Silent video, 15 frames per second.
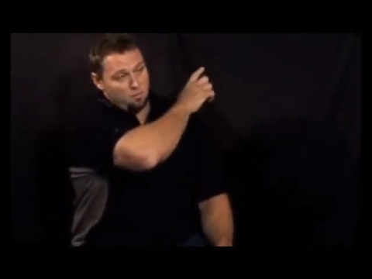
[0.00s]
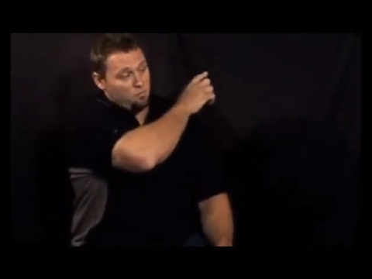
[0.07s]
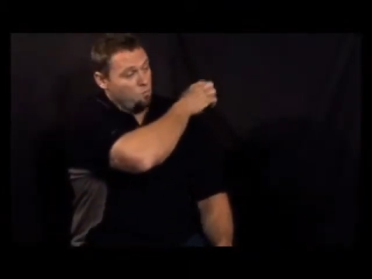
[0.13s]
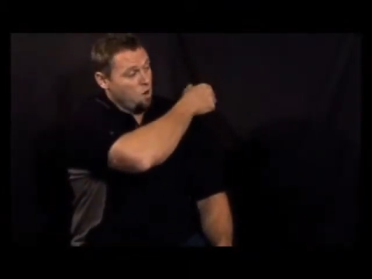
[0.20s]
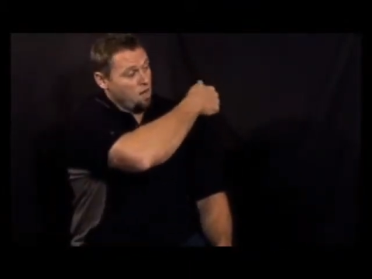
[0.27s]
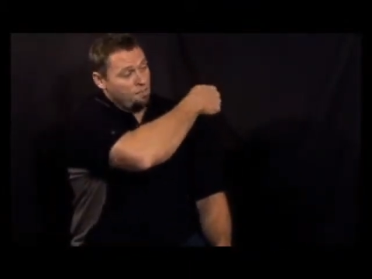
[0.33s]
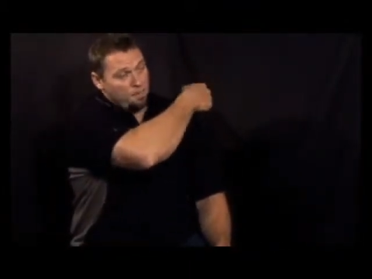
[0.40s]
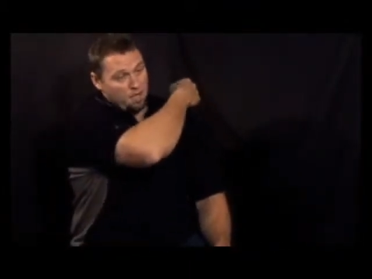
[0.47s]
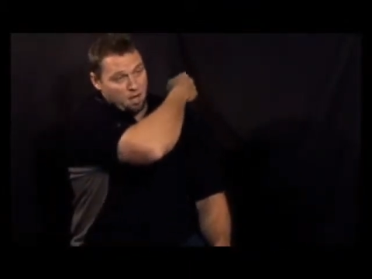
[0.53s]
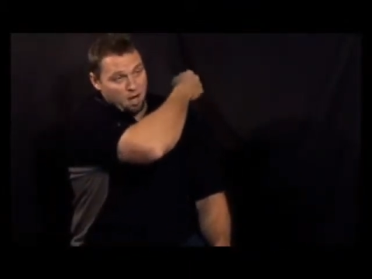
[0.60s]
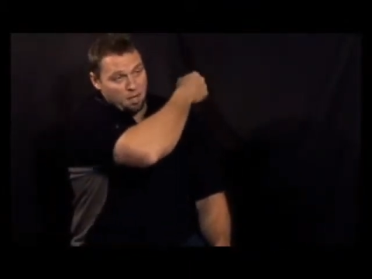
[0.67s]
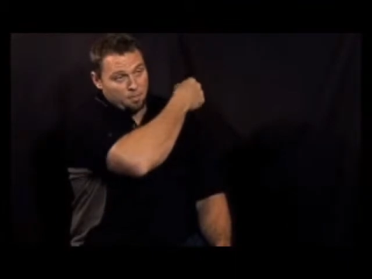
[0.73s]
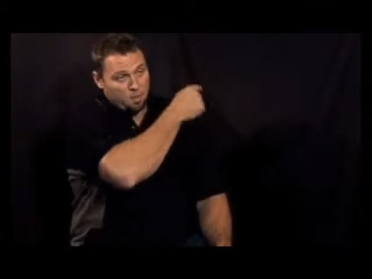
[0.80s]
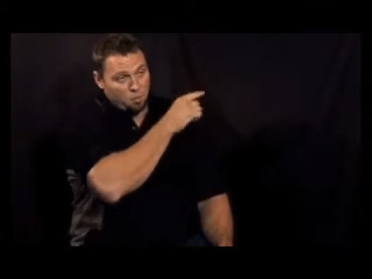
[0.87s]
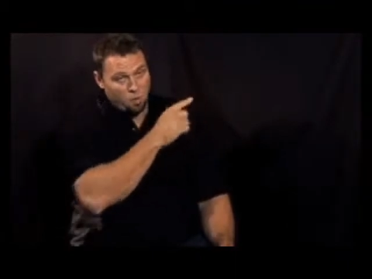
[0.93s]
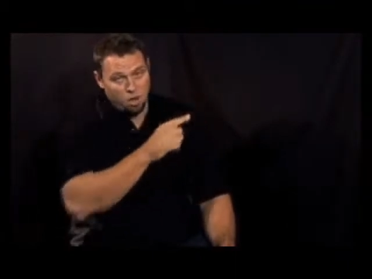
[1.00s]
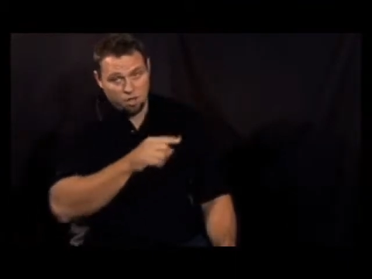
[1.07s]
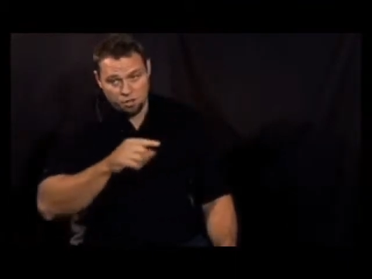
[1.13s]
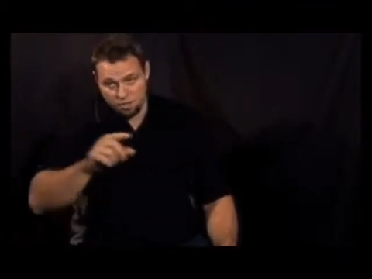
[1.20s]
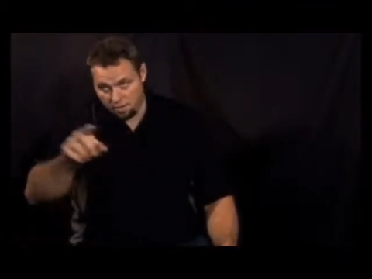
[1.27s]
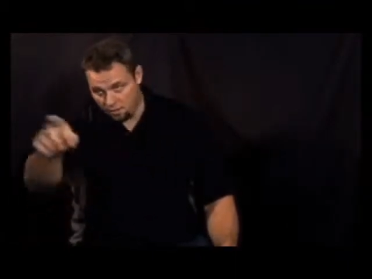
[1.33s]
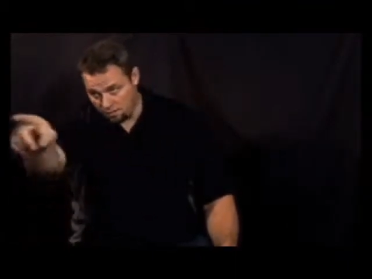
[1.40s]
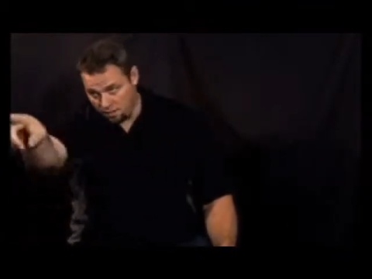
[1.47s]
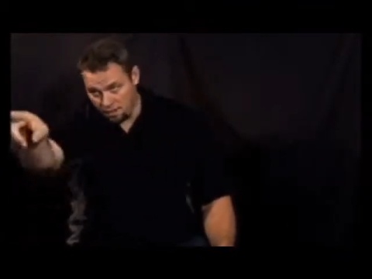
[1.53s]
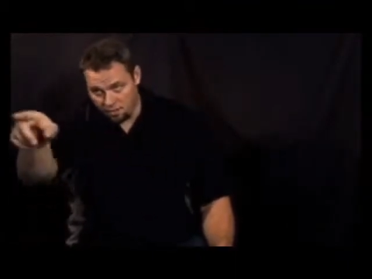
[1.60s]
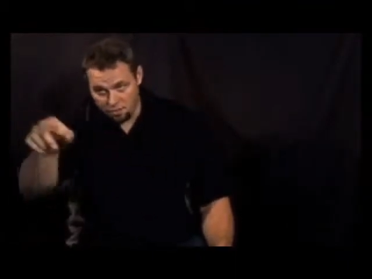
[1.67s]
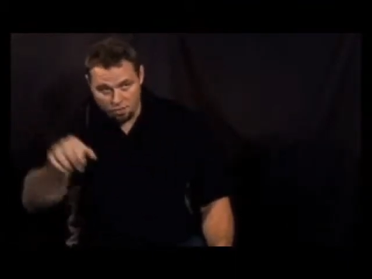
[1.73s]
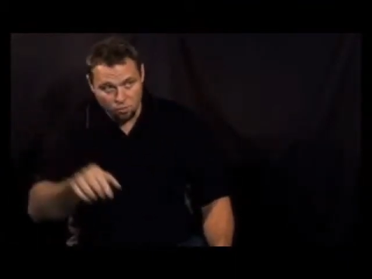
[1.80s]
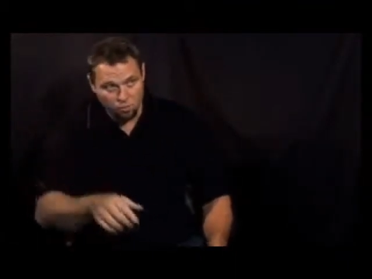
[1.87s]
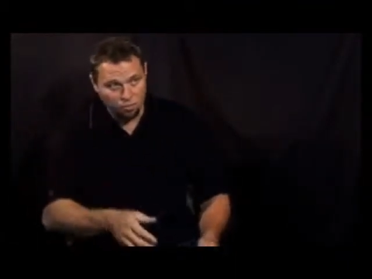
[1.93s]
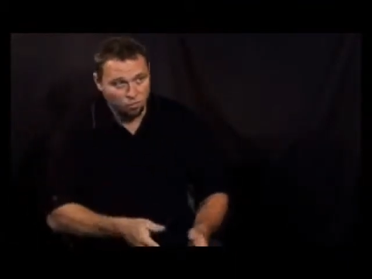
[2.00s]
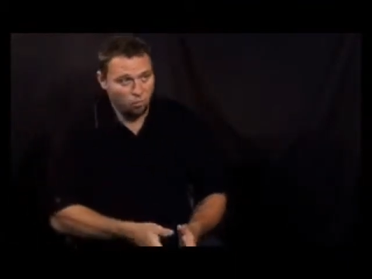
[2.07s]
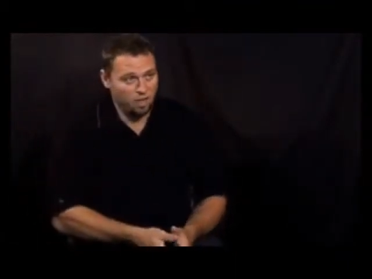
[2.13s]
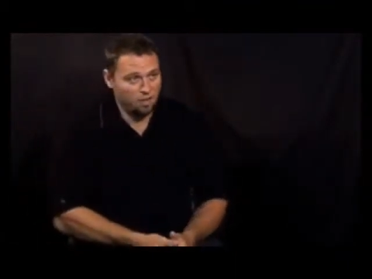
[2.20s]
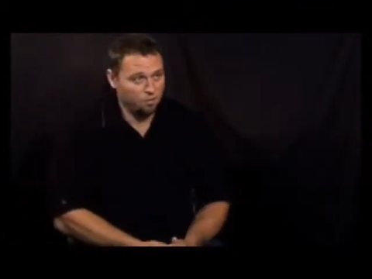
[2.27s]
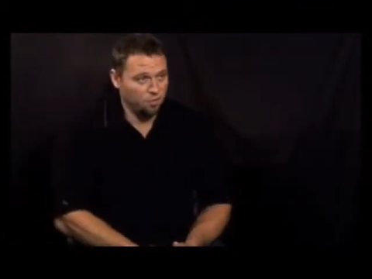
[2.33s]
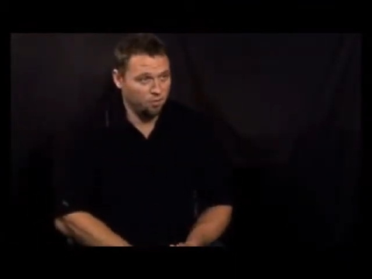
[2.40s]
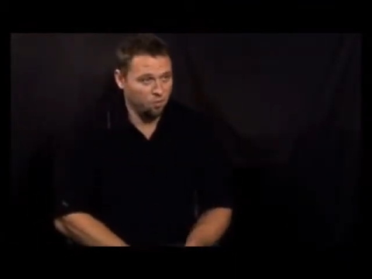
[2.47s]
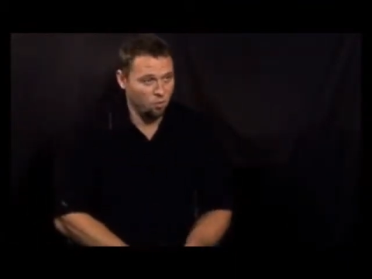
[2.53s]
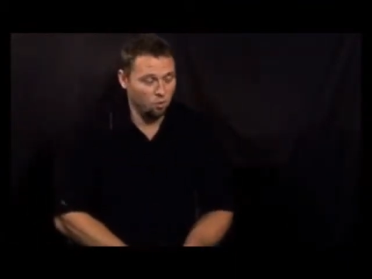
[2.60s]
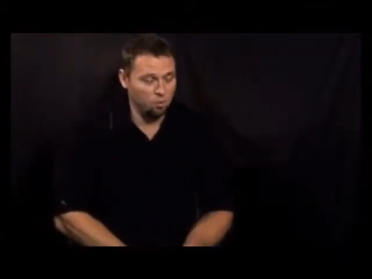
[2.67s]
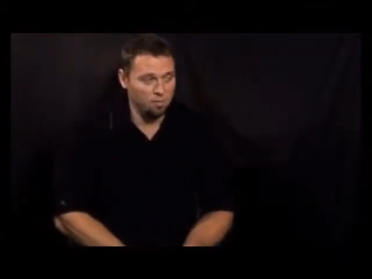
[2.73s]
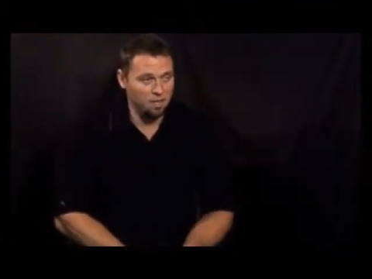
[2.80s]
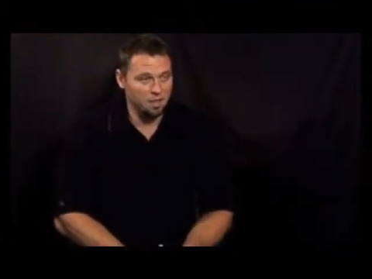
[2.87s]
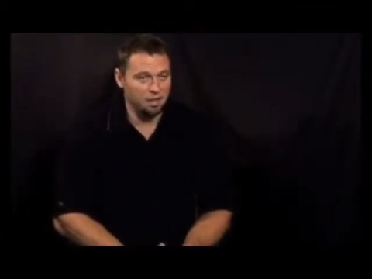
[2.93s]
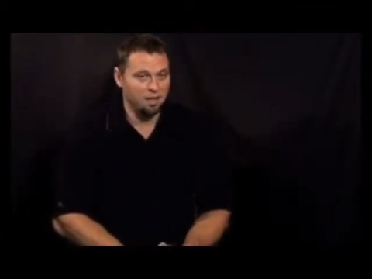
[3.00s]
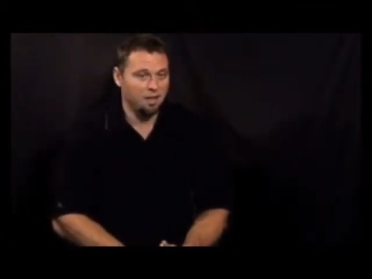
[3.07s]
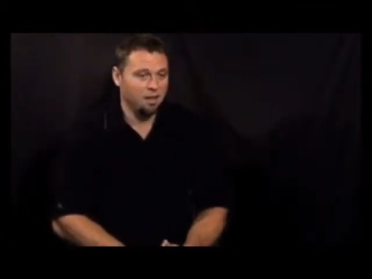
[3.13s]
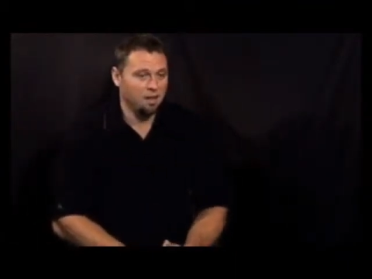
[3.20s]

right behind me watching. You know, so we're waiting for the quarterback,